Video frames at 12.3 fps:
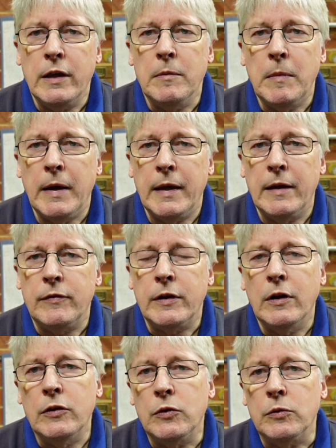You may have to
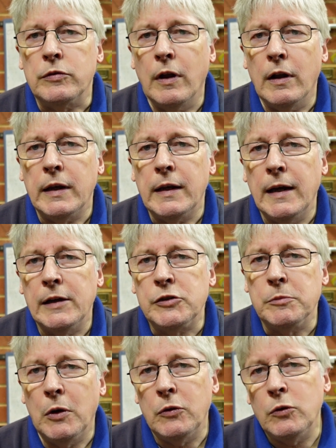go to a slightly
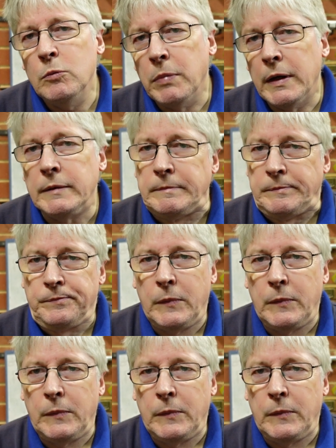larger model, but